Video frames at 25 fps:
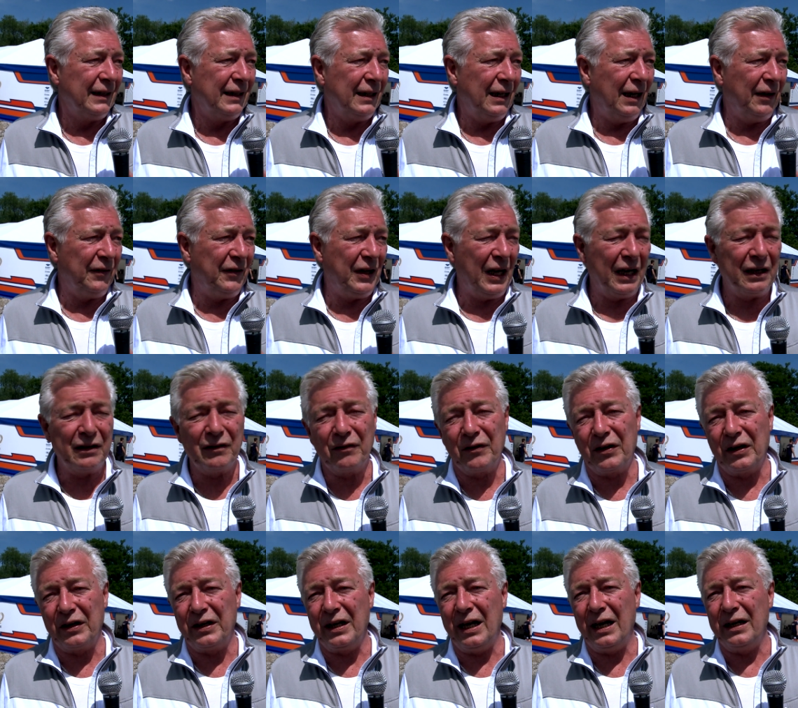at the end of
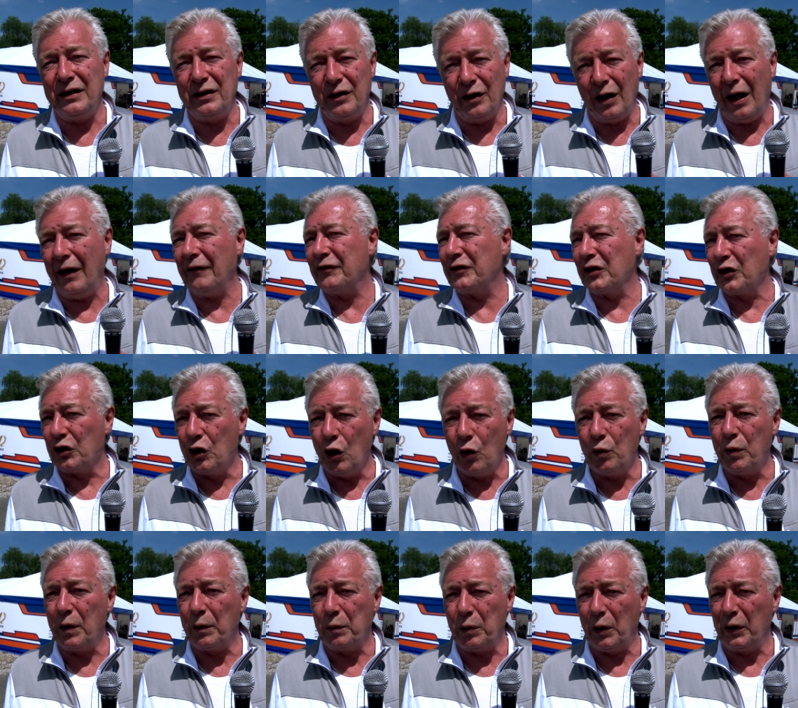the day, you have to go
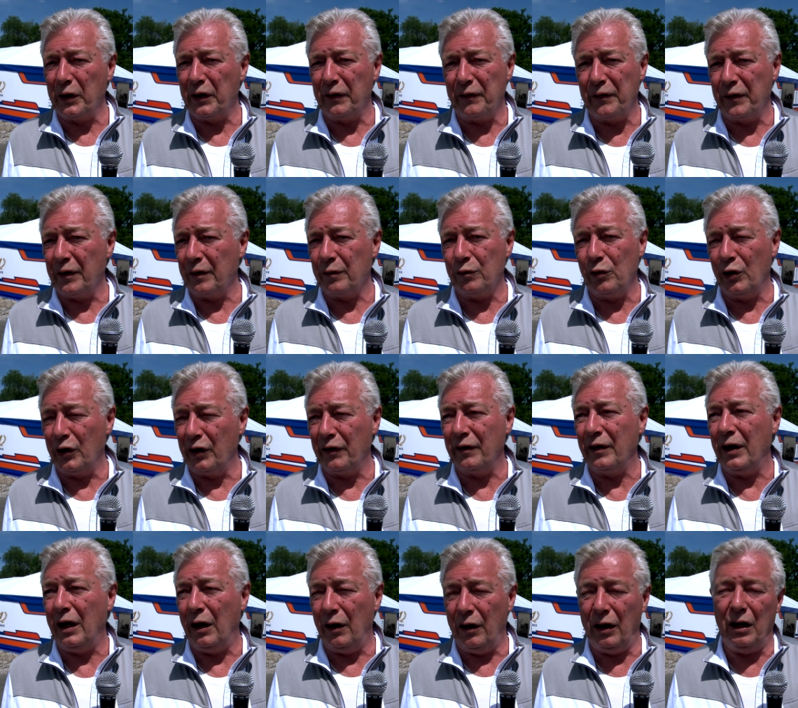with one of the, one
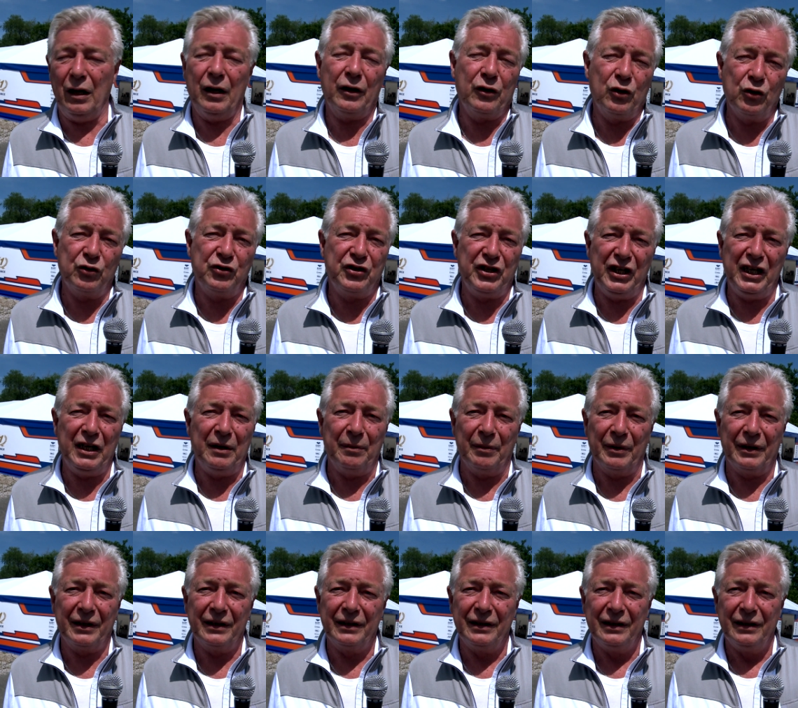of, a, a good
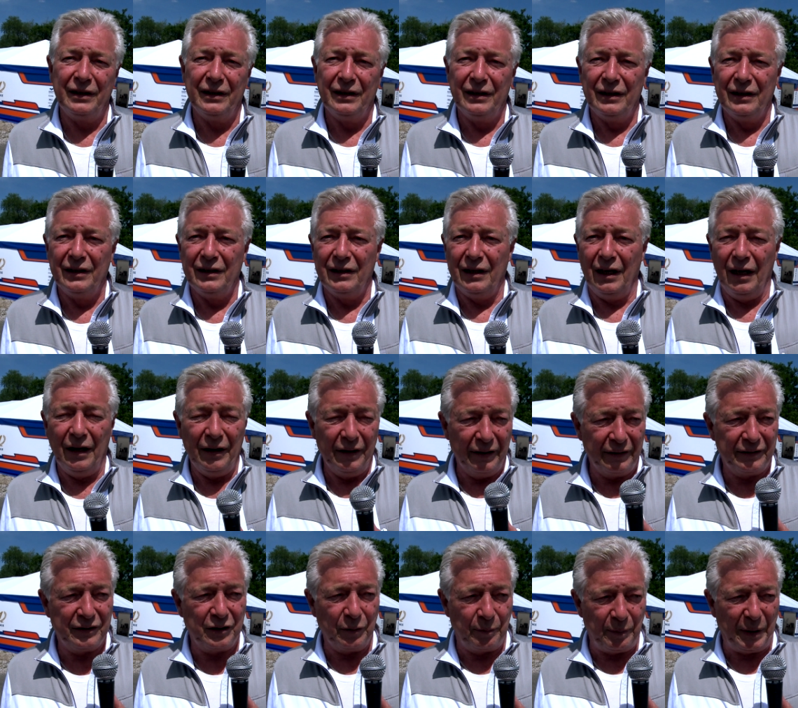team.
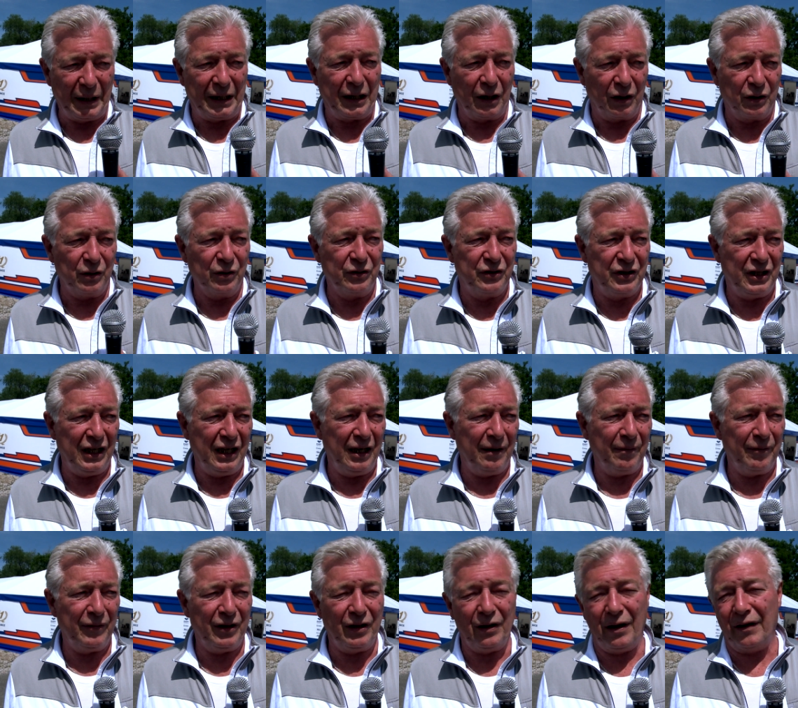And to pick a good
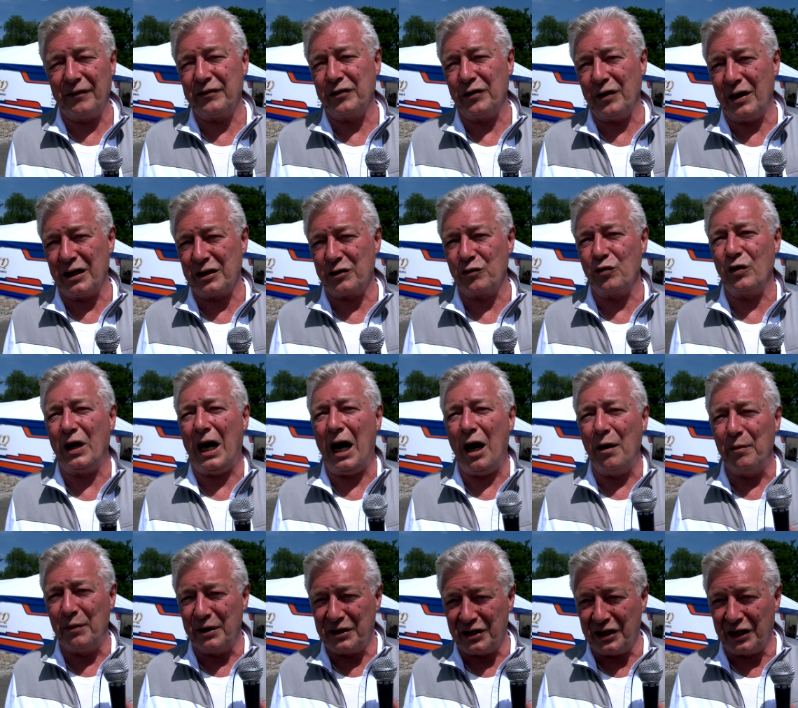team, you have to ask
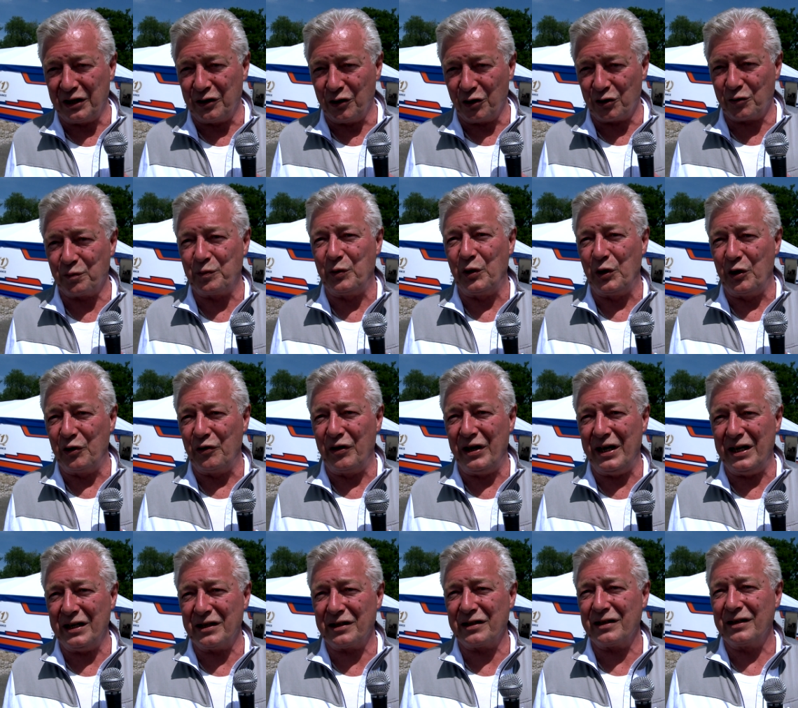how much it costs per
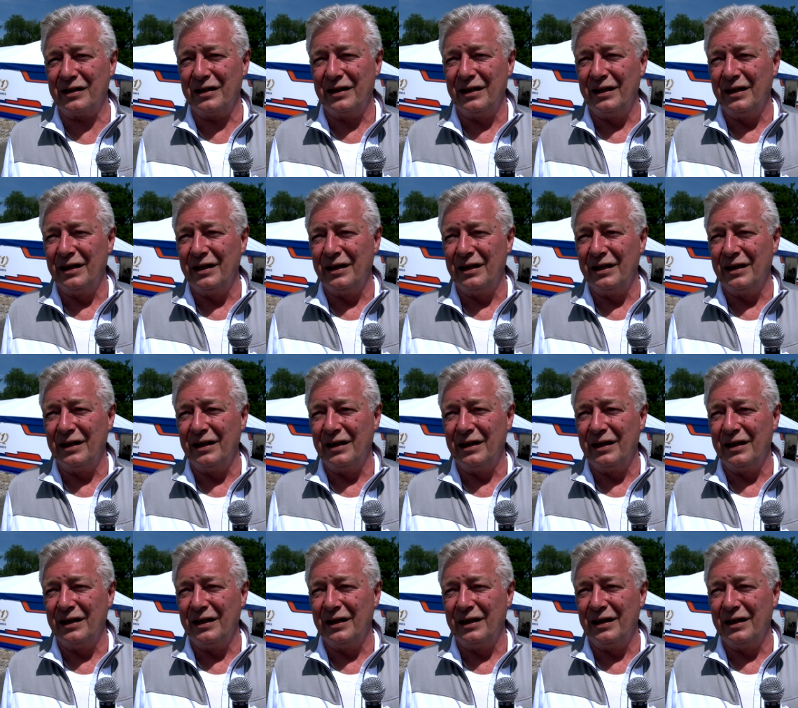race,